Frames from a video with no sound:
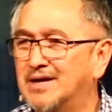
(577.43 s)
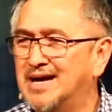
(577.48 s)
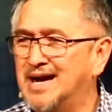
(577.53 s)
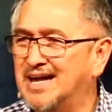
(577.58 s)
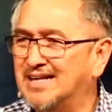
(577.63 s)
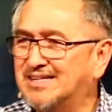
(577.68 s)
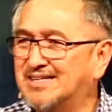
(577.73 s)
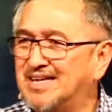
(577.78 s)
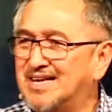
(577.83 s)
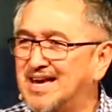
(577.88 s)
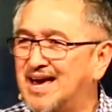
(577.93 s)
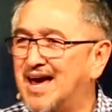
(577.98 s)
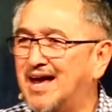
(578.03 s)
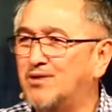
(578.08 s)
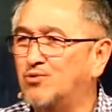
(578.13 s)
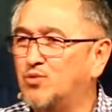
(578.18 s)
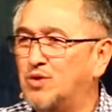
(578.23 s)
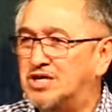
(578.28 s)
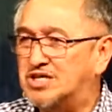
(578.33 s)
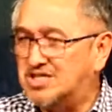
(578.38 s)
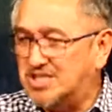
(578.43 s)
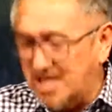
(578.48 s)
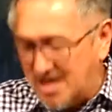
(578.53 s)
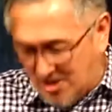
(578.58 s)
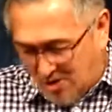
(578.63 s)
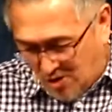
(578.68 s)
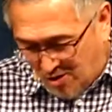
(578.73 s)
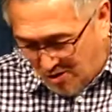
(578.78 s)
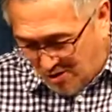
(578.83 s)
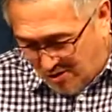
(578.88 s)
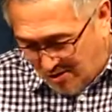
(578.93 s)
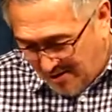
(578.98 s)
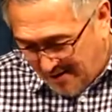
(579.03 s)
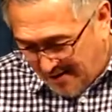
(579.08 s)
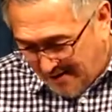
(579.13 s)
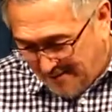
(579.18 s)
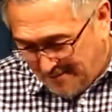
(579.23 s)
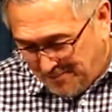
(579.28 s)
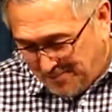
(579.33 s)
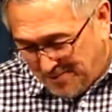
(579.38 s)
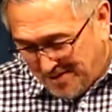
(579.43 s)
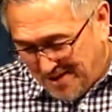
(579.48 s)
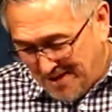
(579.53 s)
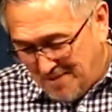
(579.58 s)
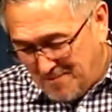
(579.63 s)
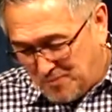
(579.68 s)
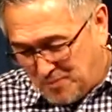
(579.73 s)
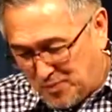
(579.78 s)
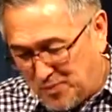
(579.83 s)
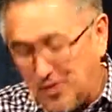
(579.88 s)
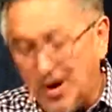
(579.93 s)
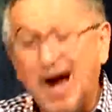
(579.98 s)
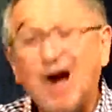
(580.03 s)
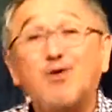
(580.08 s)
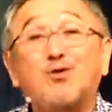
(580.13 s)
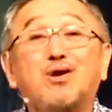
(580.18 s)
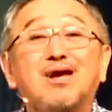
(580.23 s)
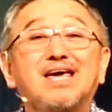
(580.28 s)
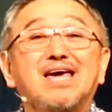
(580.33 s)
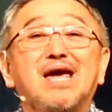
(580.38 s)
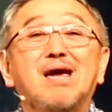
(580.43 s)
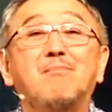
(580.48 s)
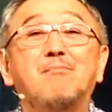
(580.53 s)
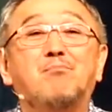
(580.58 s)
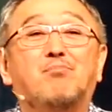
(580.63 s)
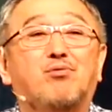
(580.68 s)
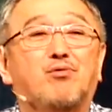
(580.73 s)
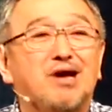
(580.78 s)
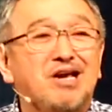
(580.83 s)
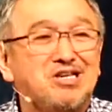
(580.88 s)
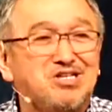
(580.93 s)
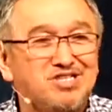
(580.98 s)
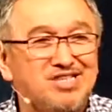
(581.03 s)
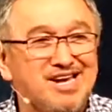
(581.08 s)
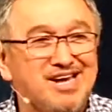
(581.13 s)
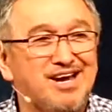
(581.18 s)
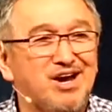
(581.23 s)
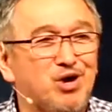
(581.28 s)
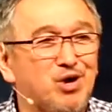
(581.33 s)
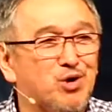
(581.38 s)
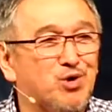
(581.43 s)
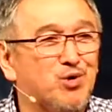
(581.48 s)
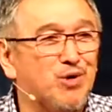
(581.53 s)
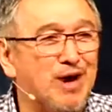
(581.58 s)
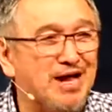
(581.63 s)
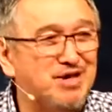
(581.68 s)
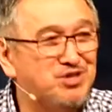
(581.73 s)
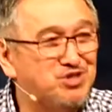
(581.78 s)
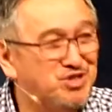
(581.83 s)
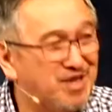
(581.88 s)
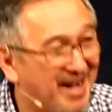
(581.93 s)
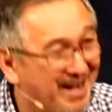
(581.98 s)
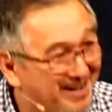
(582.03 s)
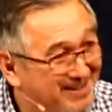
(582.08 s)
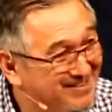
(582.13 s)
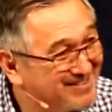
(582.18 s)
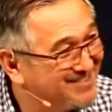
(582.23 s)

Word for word: At the end, we see her proudly embracing her grandchild.